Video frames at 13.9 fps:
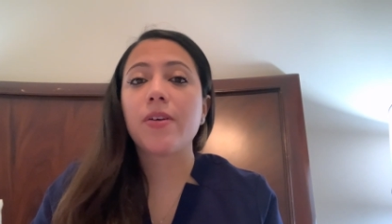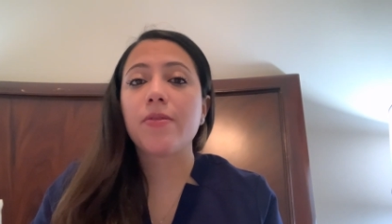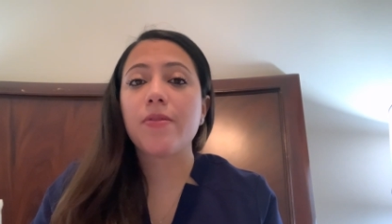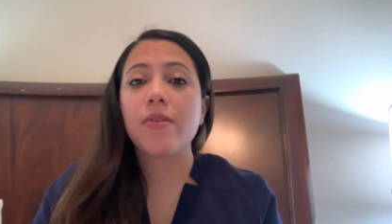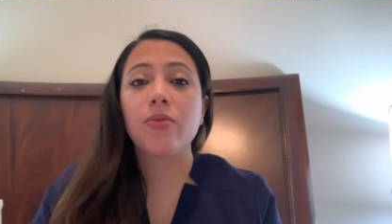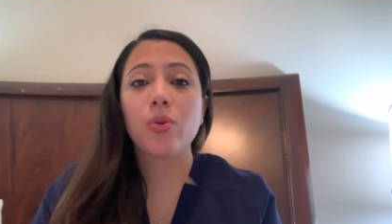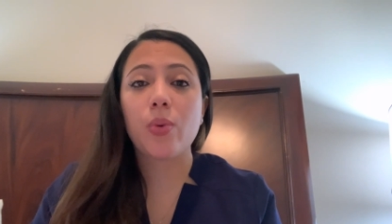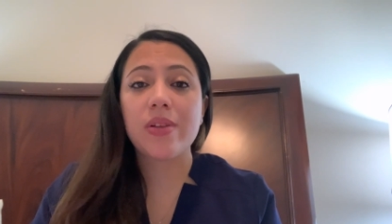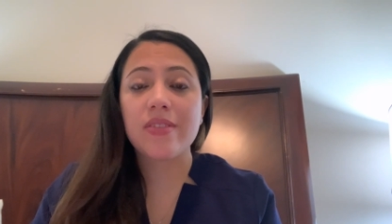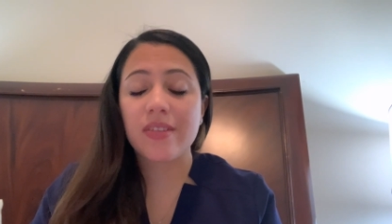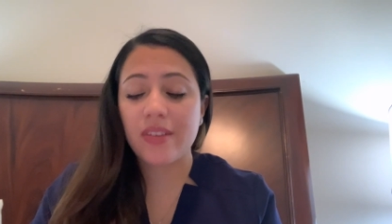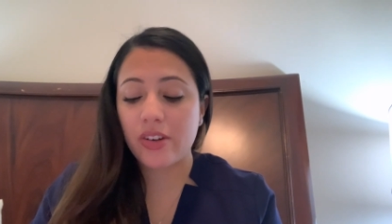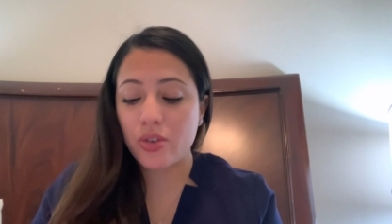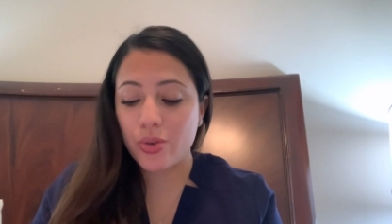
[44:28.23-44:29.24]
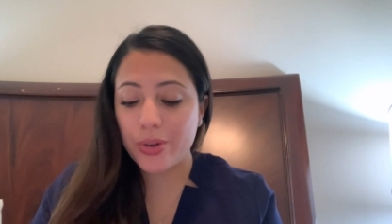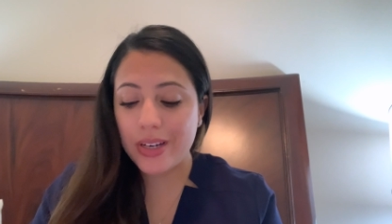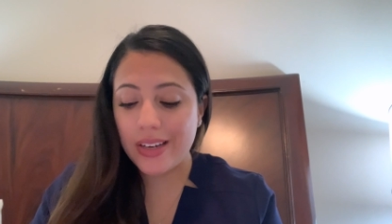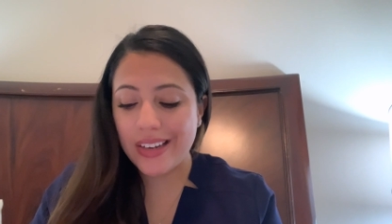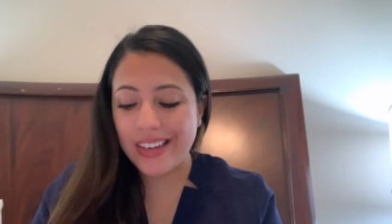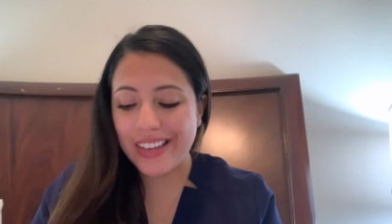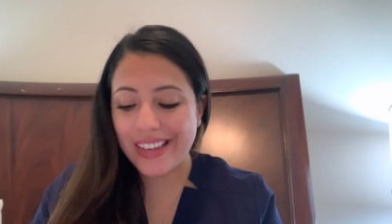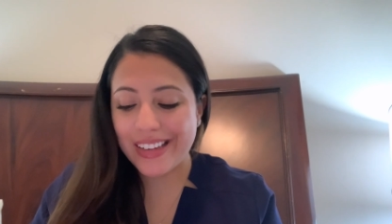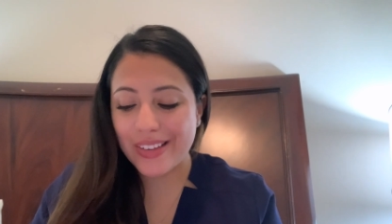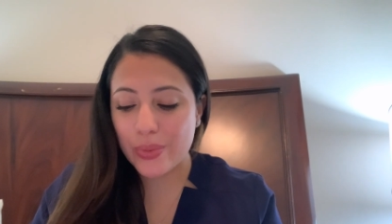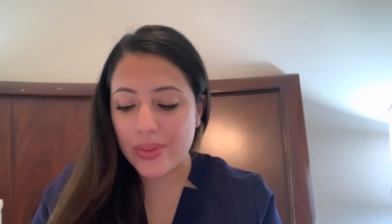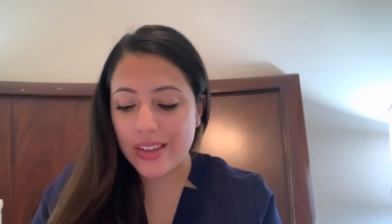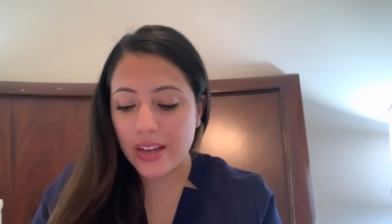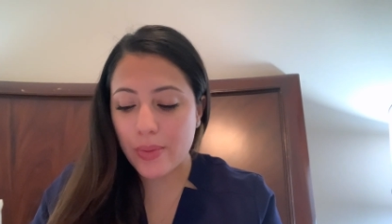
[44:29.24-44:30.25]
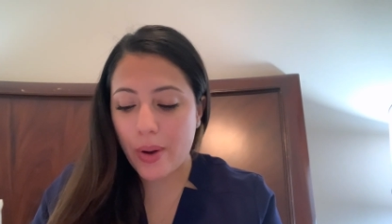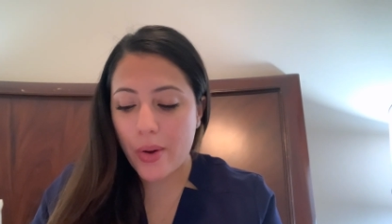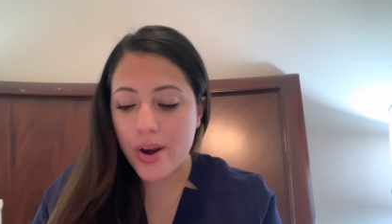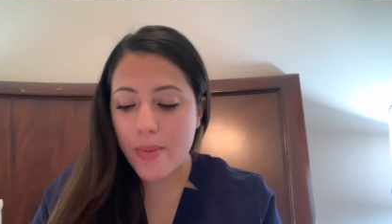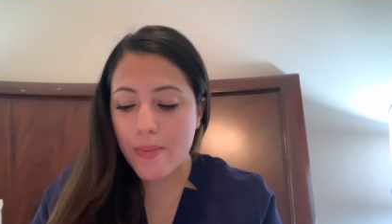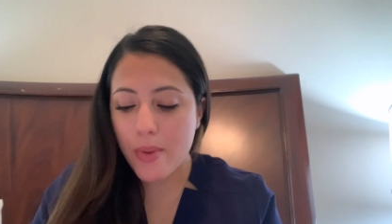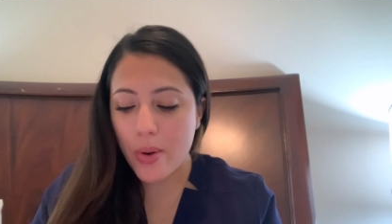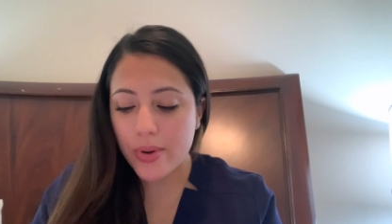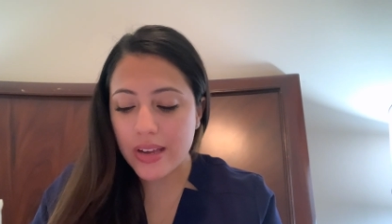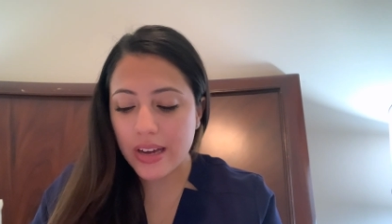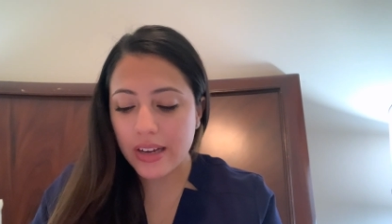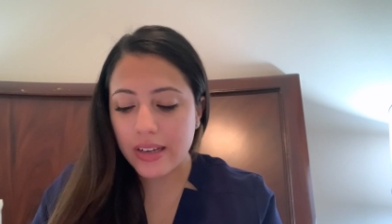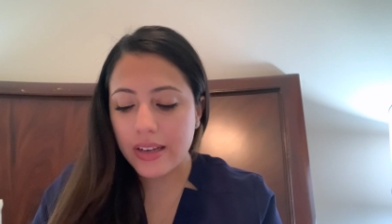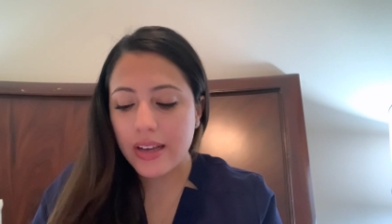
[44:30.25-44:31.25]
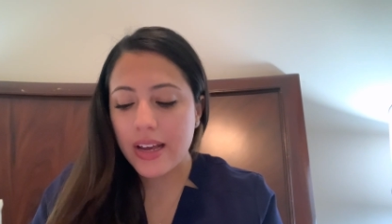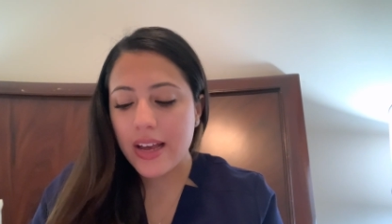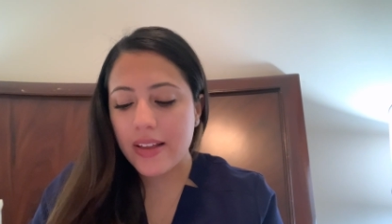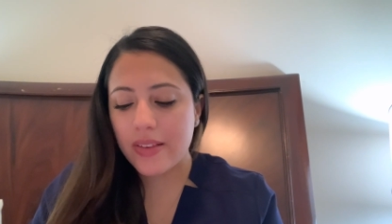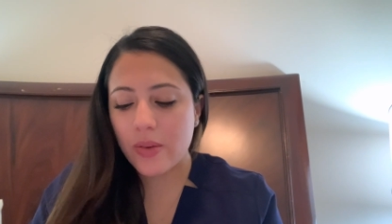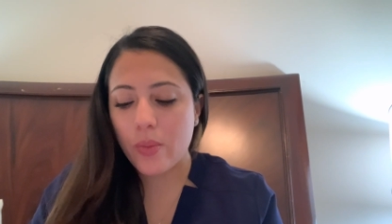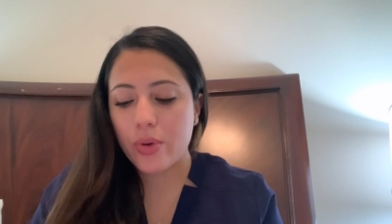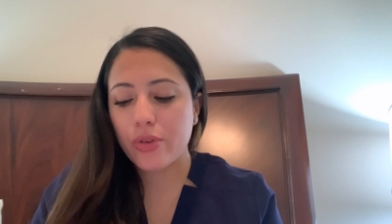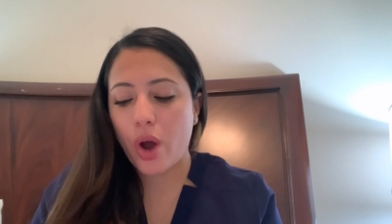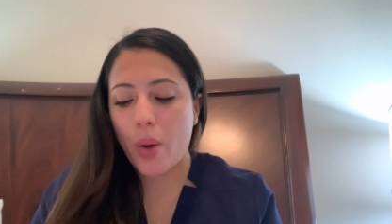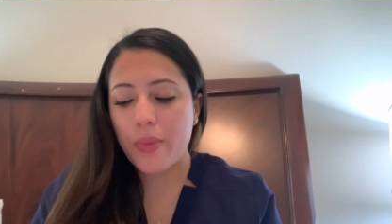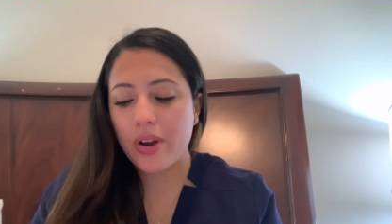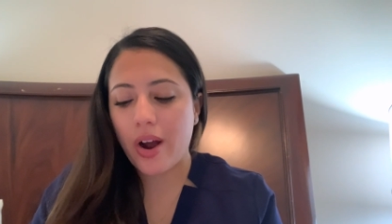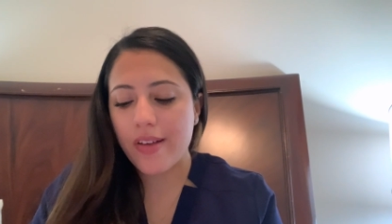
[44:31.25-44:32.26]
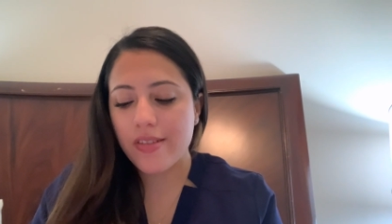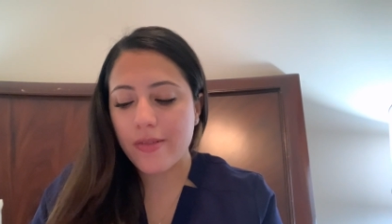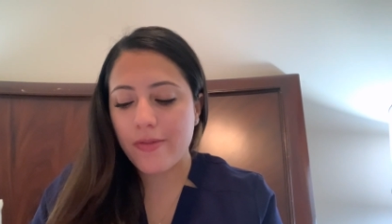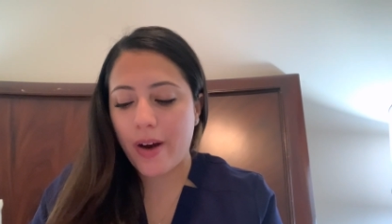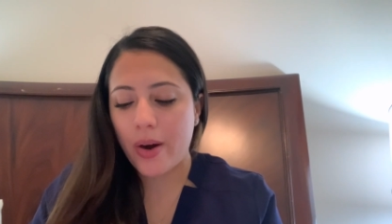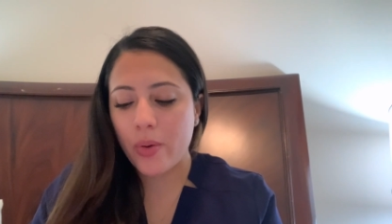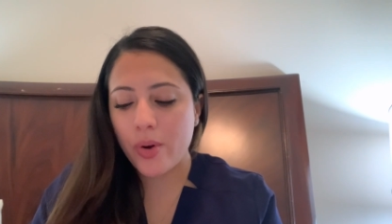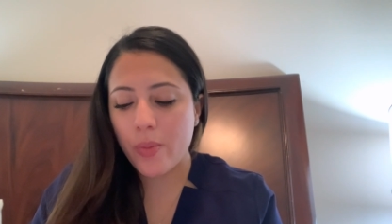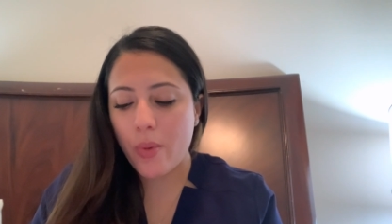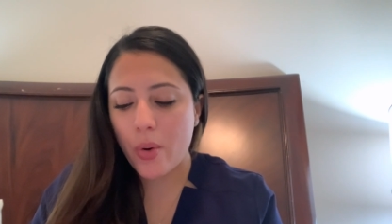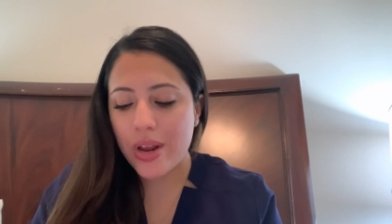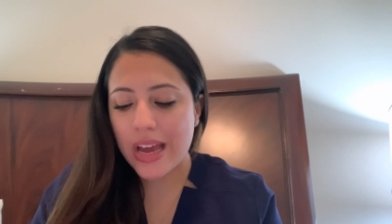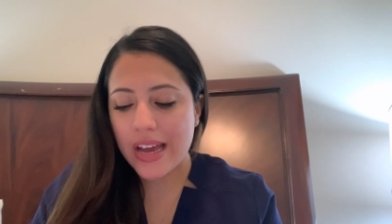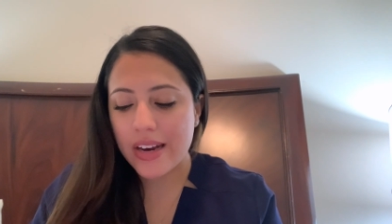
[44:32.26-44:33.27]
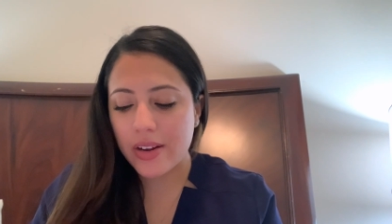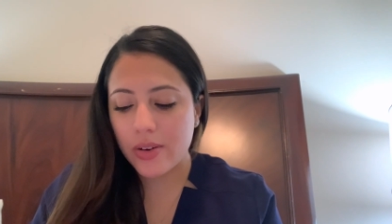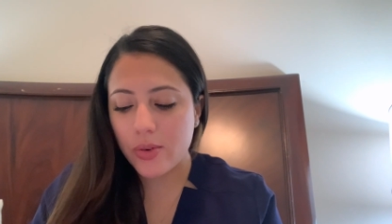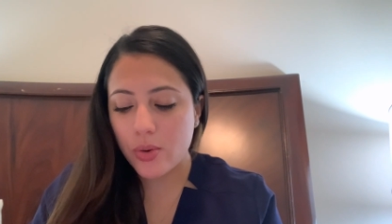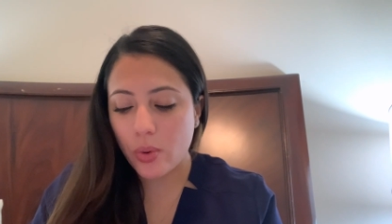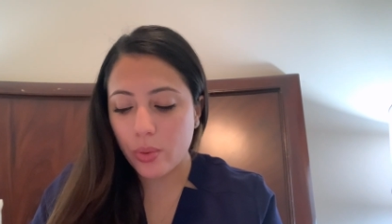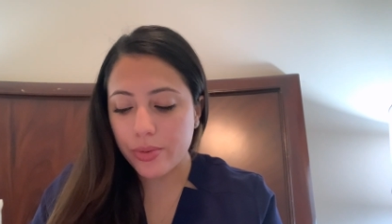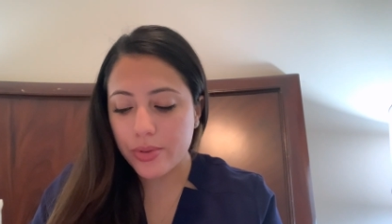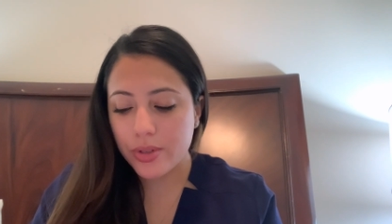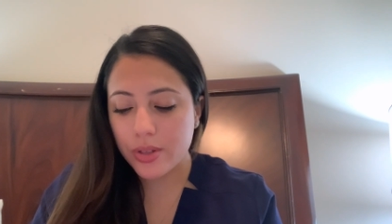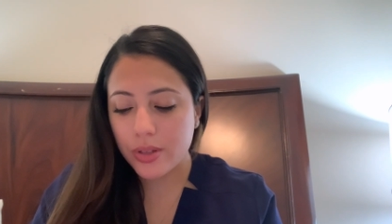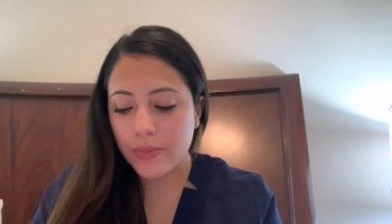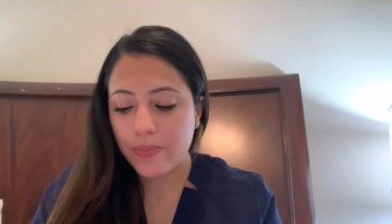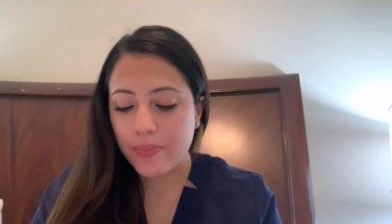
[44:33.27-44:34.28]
influenza is not treated, is we think about pneumonia. It's the most common cause of viral pneumonia in adults.